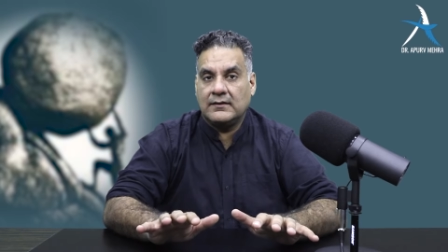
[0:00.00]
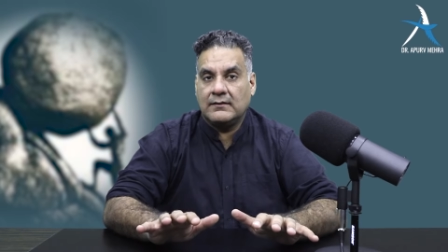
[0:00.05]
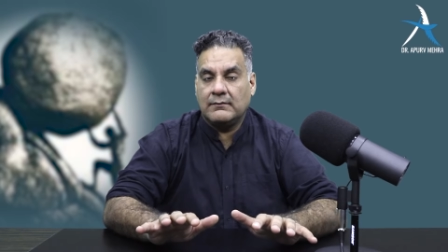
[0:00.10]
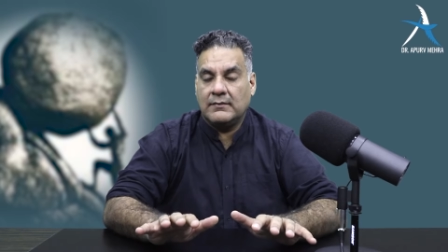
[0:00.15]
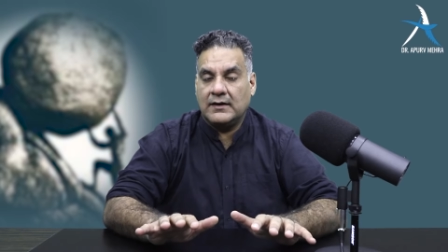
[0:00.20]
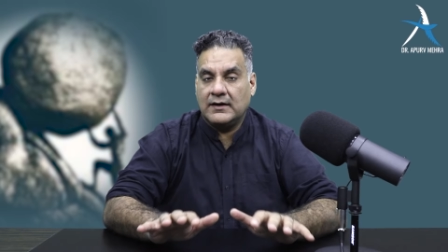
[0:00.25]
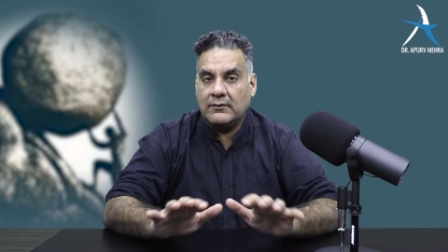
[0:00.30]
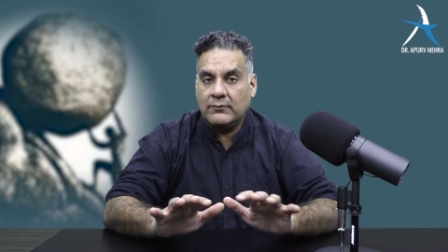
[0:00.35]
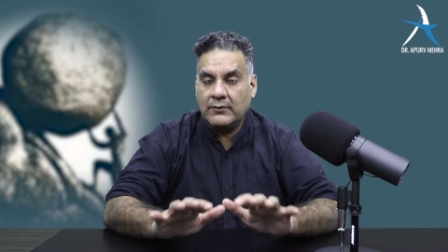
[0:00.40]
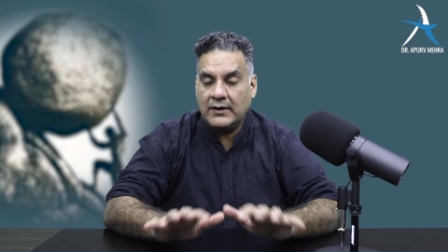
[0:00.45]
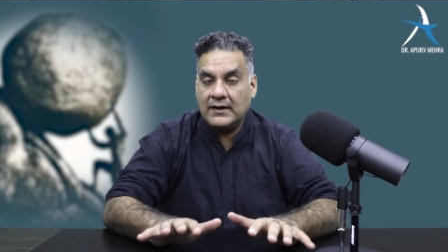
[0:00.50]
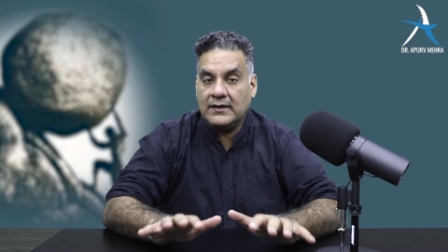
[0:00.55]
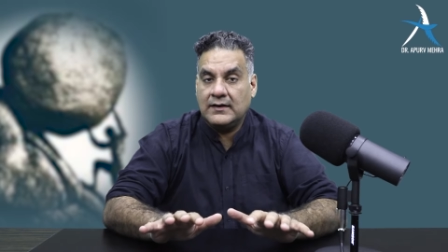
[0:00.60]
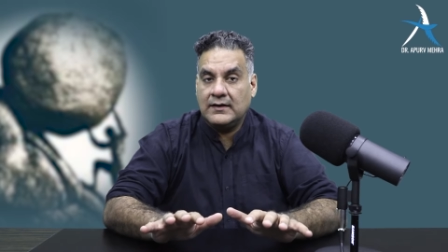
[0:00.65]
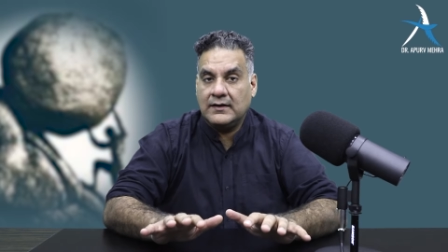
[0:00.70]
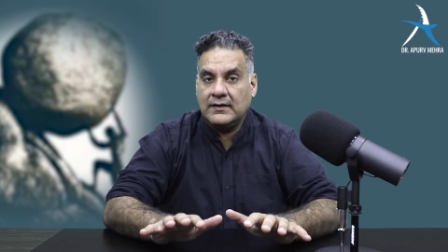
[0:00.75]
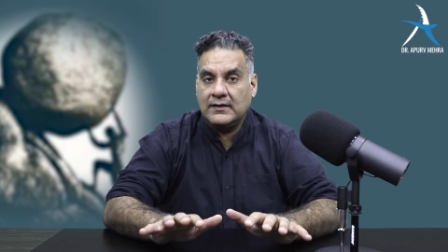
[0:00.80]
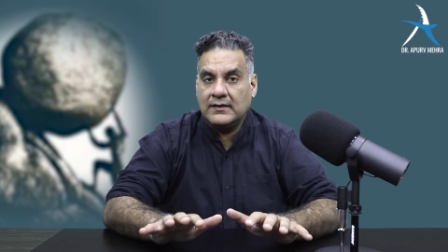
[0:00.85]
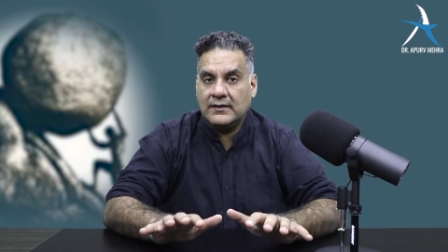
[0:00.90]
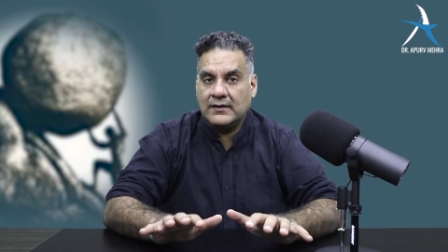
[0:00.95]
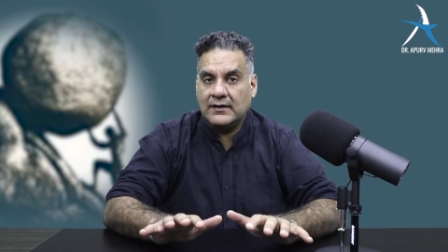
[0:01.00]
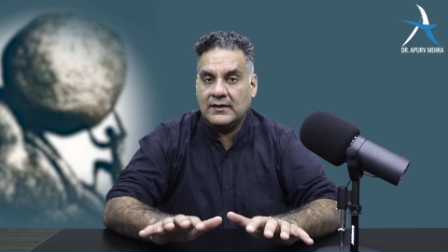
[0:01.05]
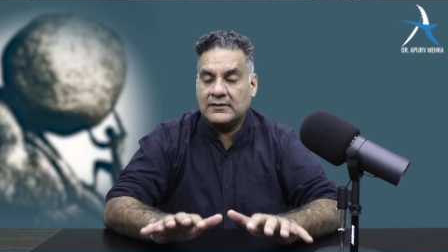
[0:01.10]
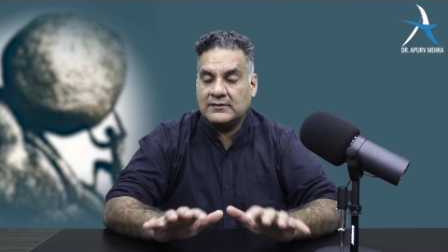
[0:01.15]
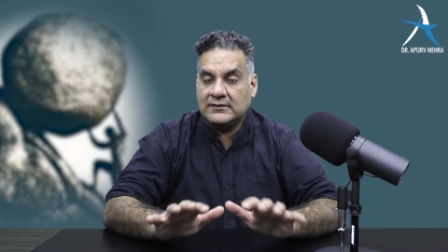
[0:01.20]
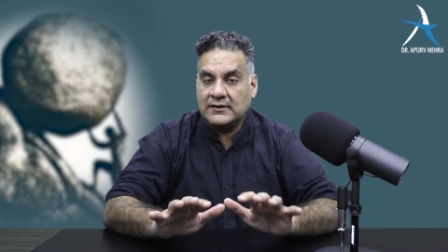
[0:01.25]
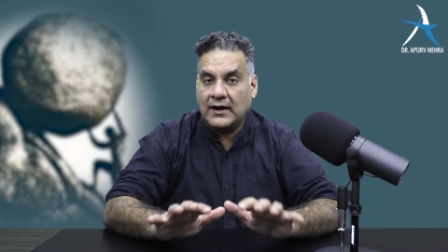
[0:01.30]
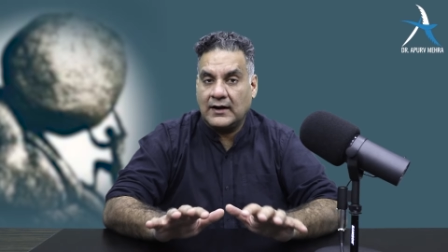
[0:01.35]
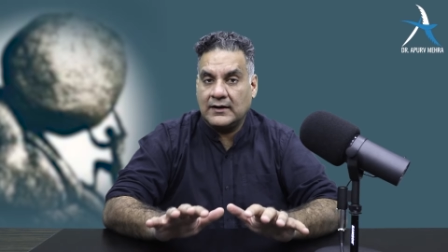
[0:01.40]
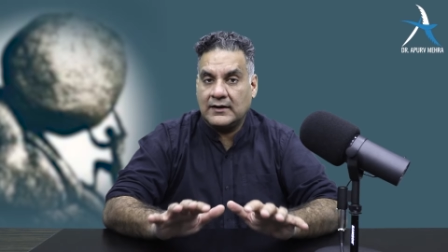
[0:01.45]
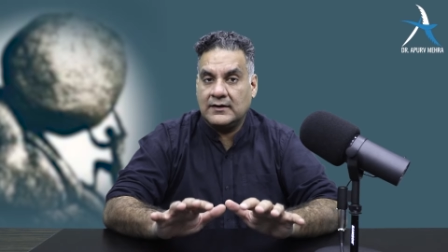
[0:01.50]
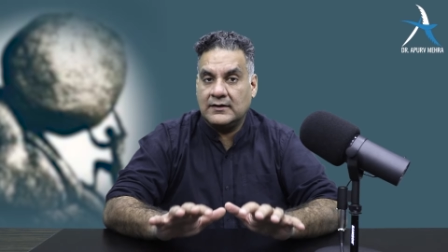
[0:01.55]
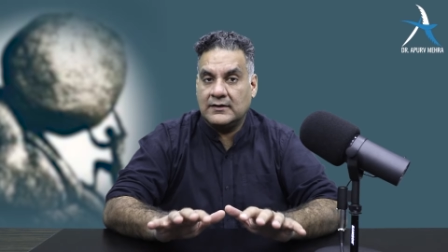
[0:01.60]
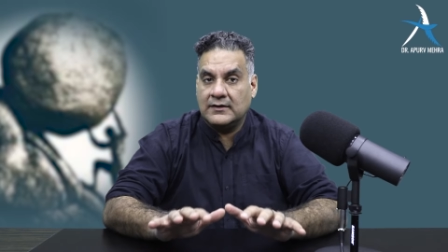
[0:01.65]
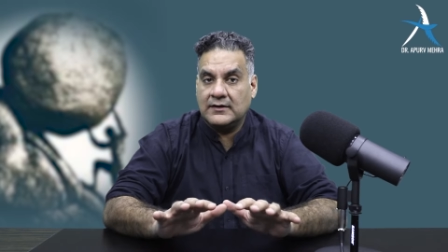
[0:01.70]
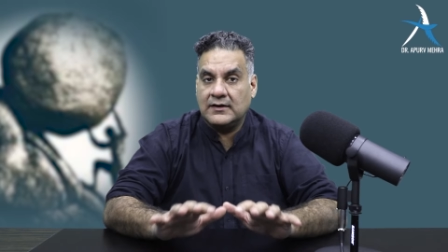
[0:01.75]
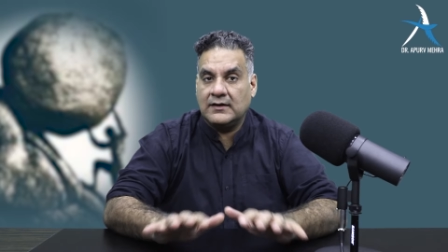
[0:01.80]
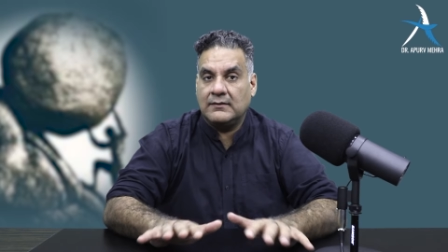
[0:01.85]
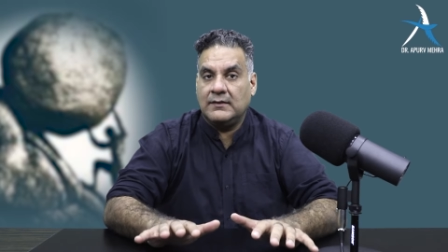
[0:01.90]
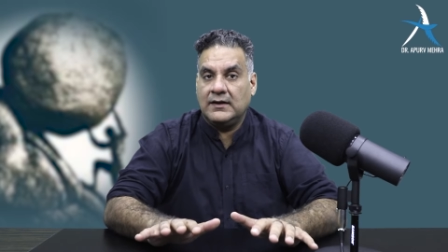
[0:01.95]
but when it started
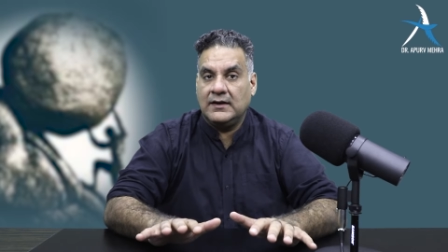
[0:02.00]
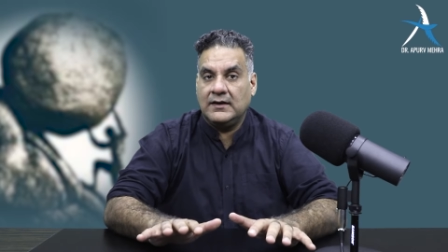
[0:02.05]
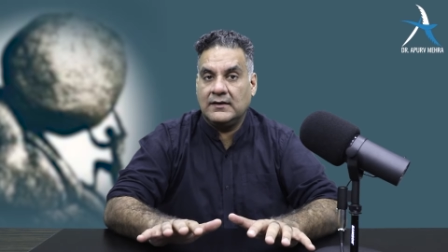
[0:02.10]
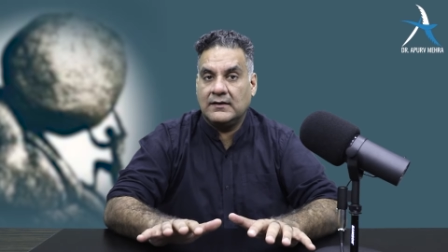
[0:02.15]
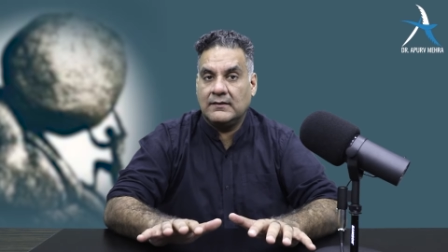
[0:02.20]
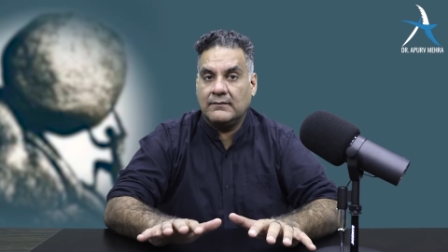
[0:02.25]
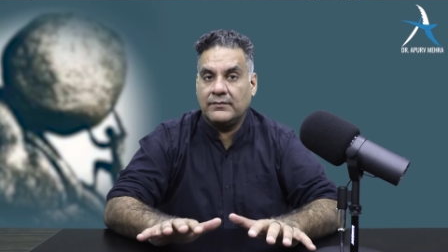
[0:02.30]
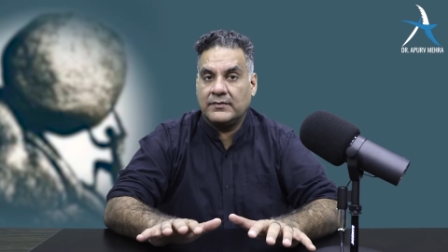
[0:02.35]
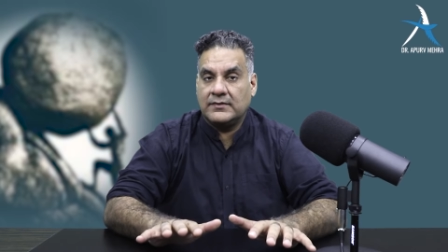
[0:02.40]
hurting me,